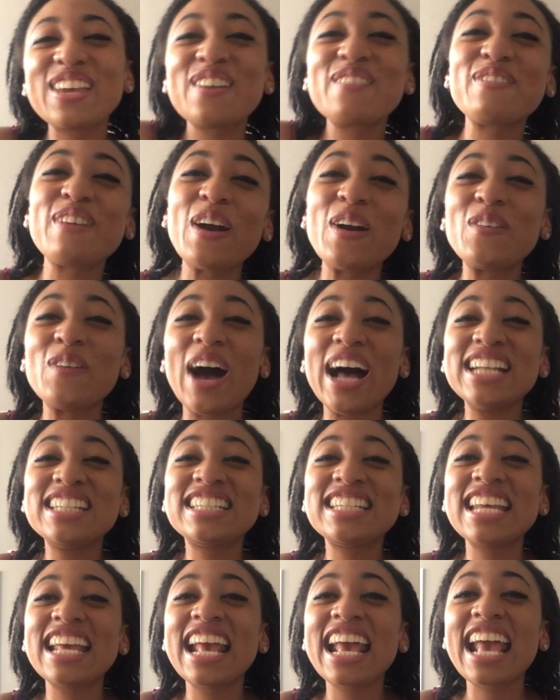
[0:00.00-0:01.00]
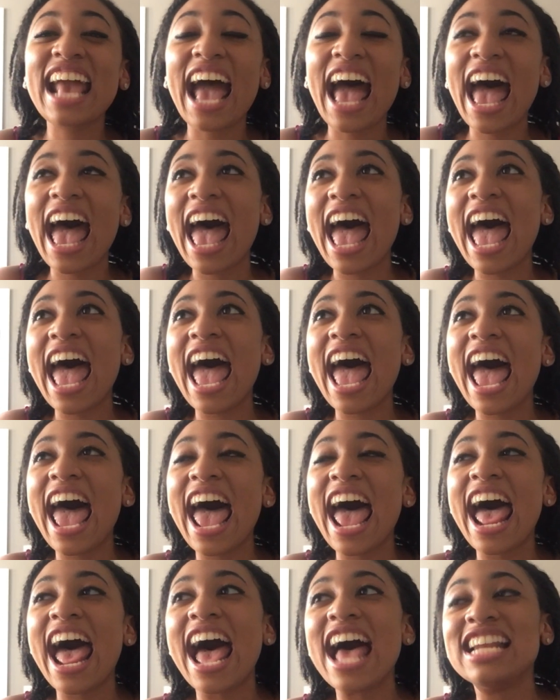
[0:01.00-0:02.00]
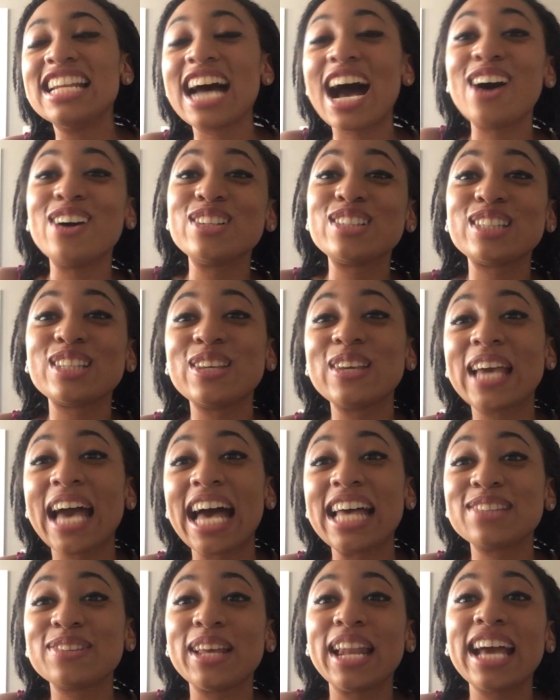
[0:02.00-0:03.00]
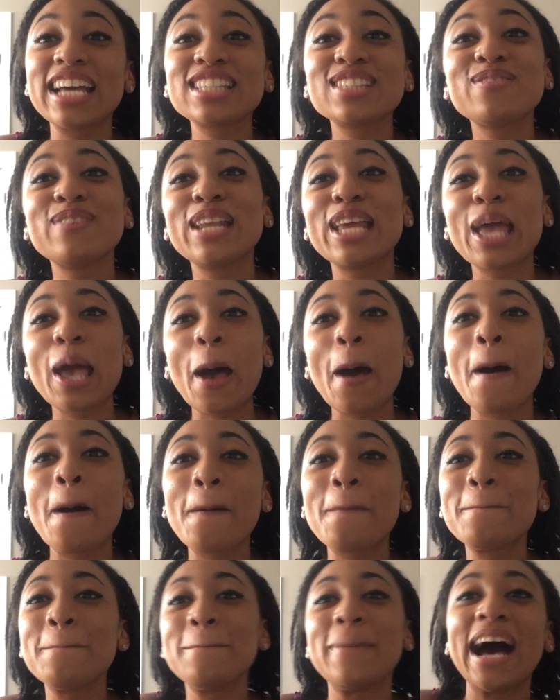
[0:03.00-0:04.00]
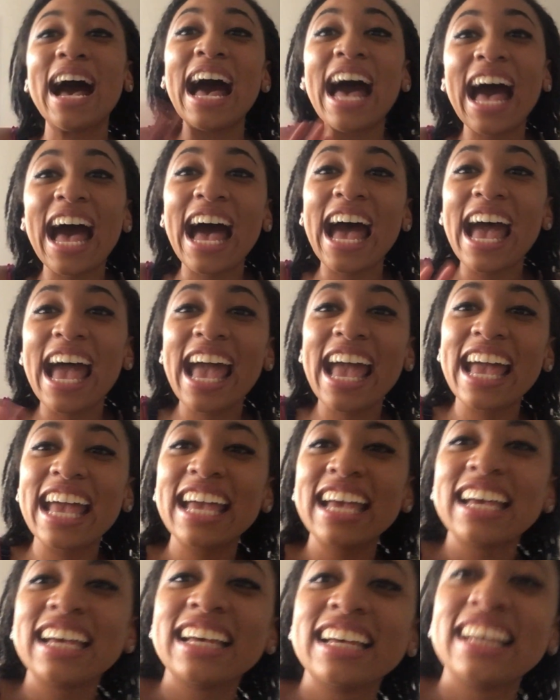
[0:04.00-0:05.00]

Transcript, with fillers: you for watching, and I'll see you guys in my next video. Bye.